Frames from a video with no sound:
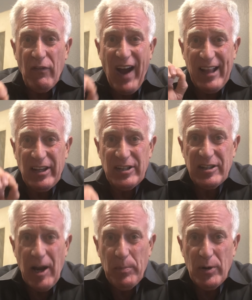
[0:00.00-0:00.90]

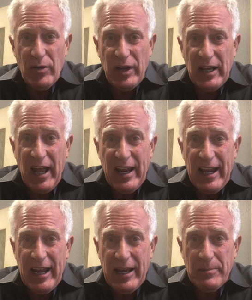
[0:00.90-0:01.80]
violent temper the guy
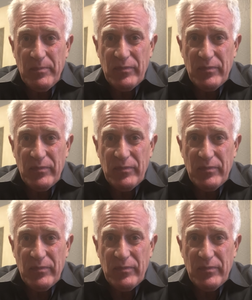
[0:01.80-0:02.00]
had.